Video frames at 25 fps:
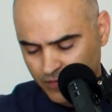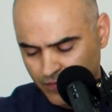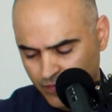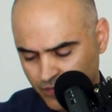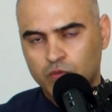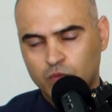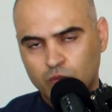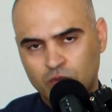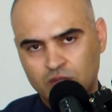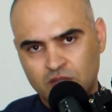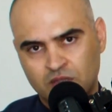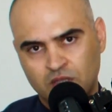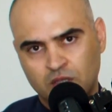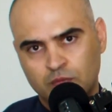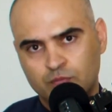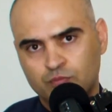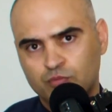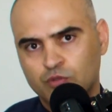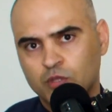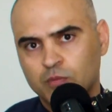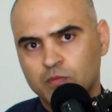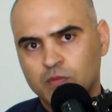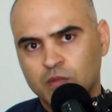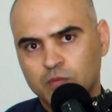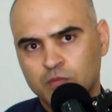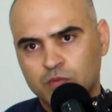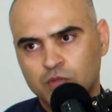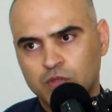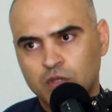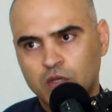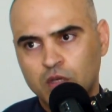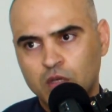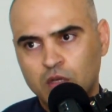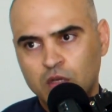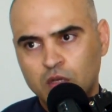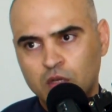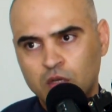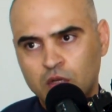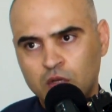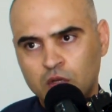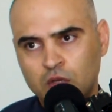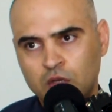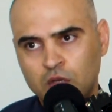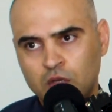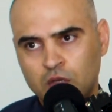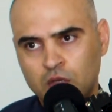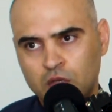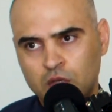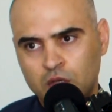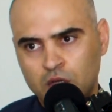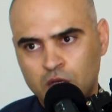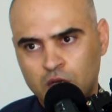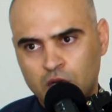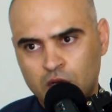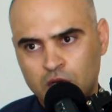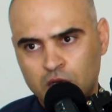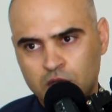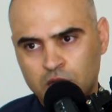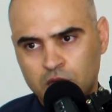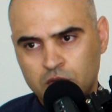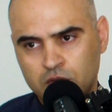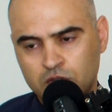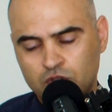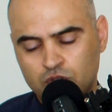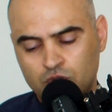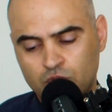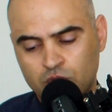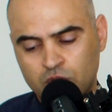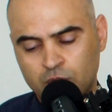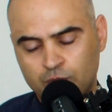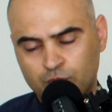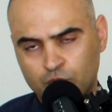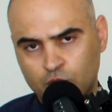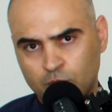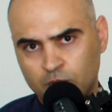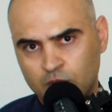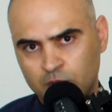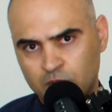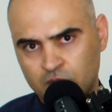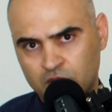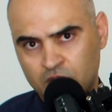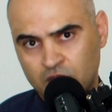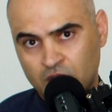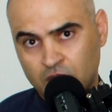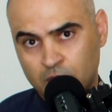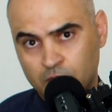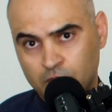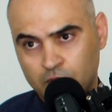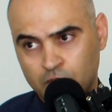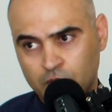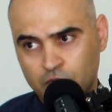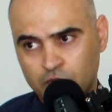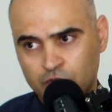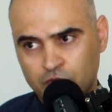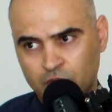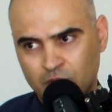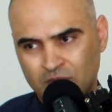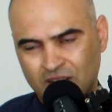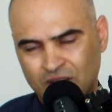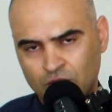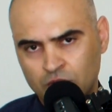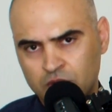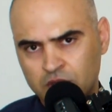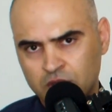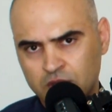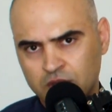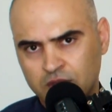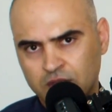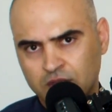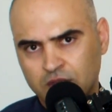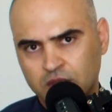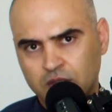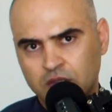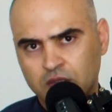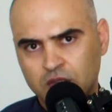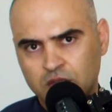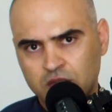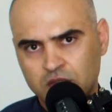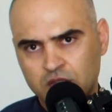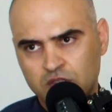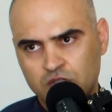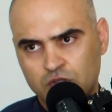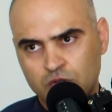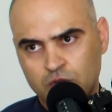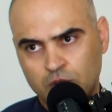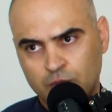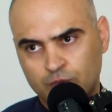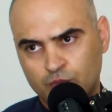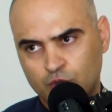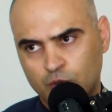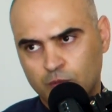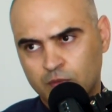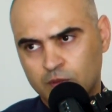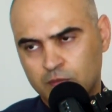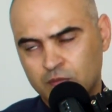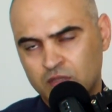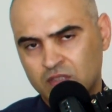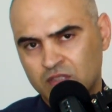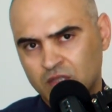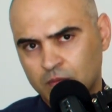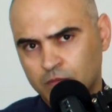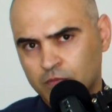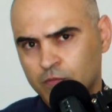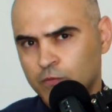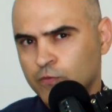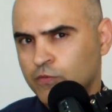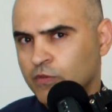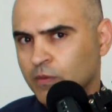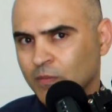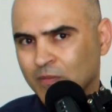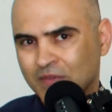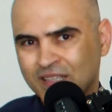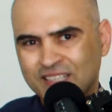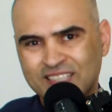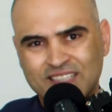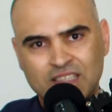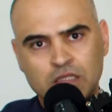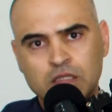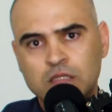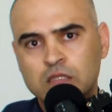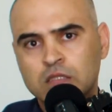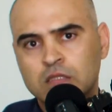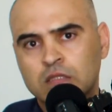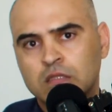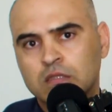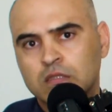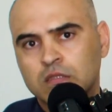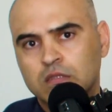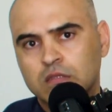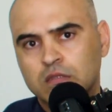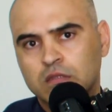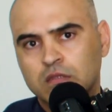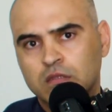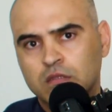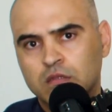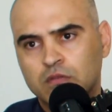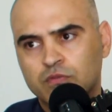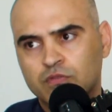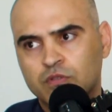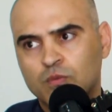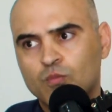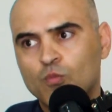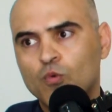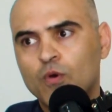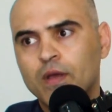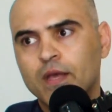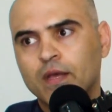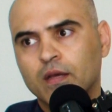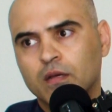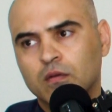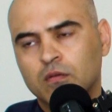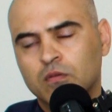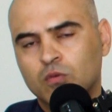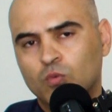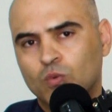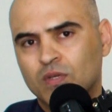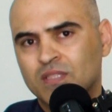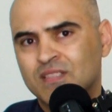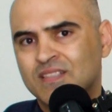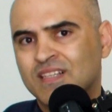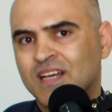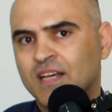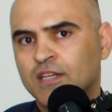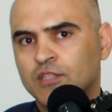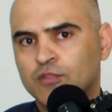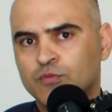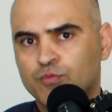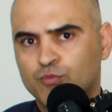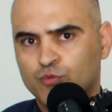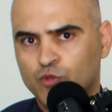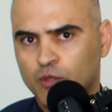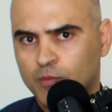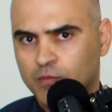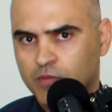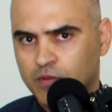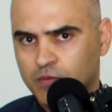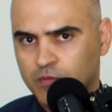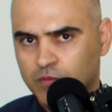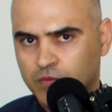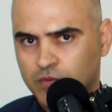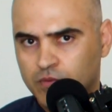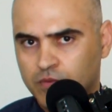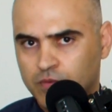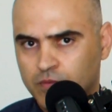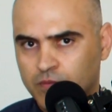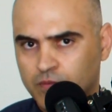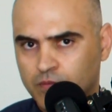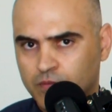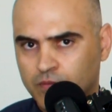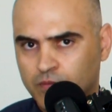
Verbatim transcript: When we say problems, do the problems come from outside? Do the problems come from inside? From where? What kind of problems?